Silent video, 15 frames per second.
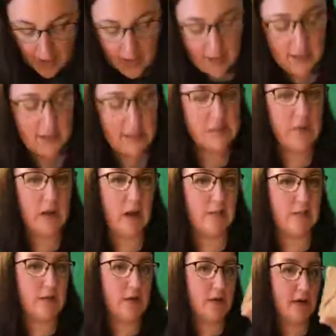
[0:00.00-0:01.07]
Pine is
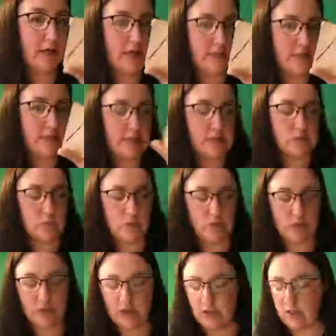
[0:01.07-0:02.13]
probably your easiest
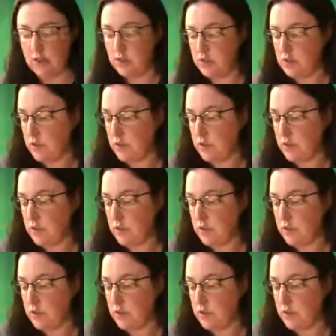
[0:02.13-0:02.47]
wood